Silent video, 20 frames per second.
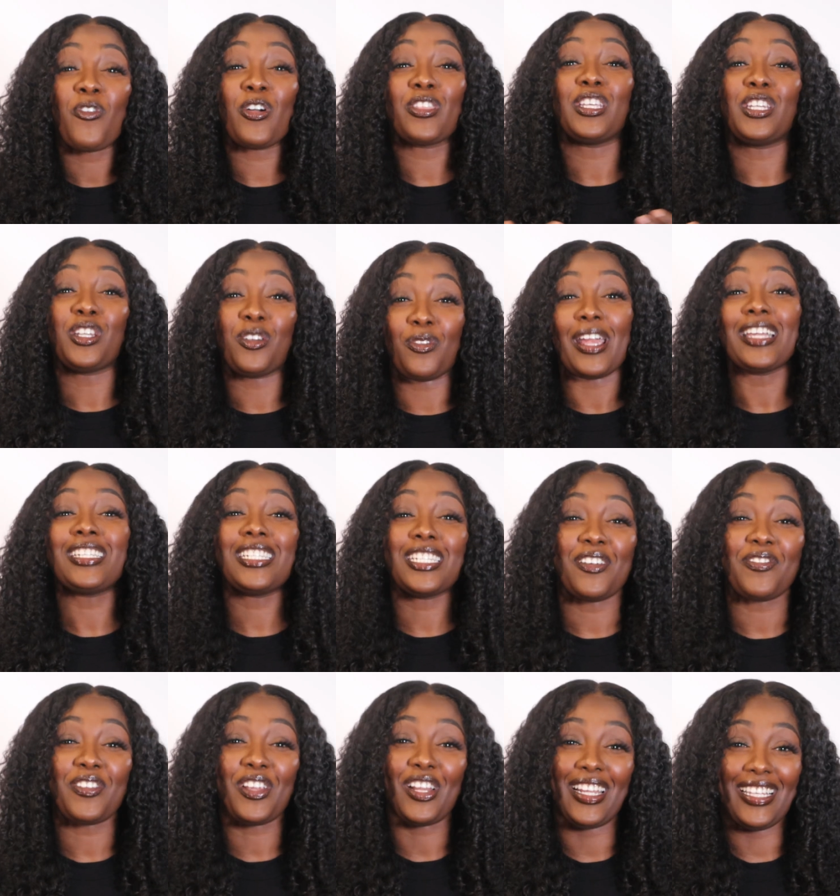for the duration
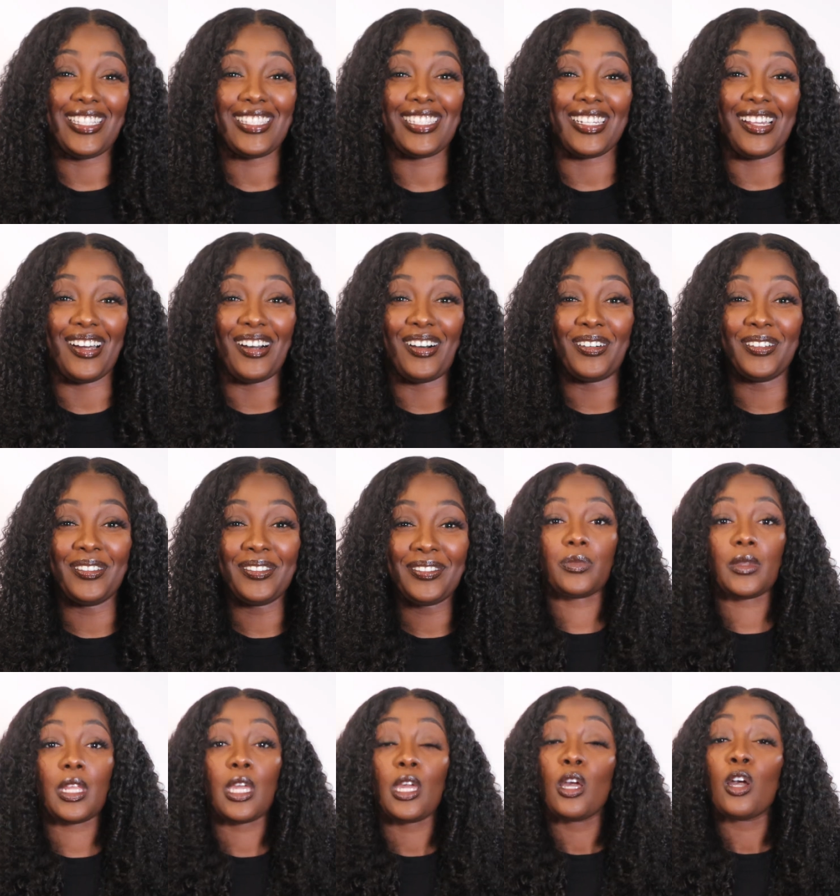of your install.
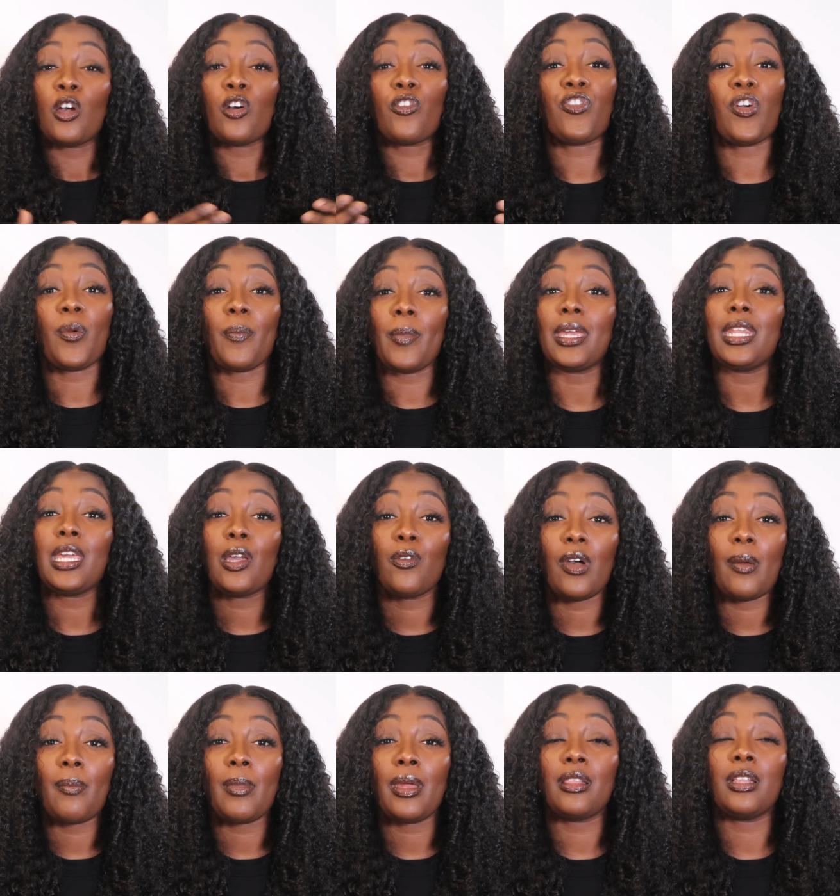For many
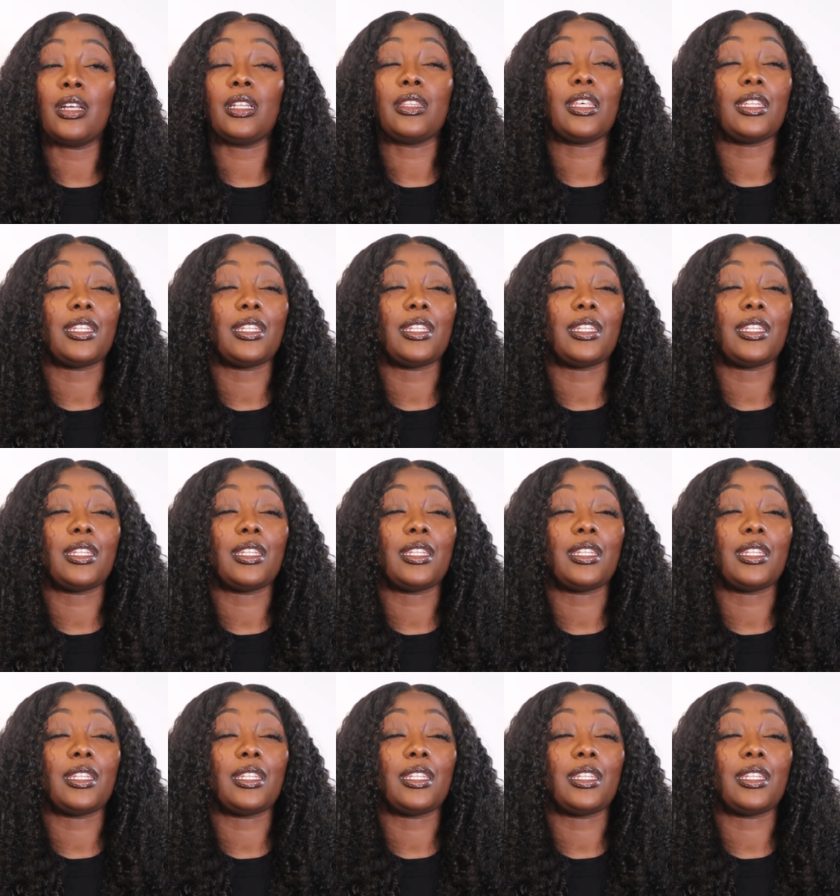women,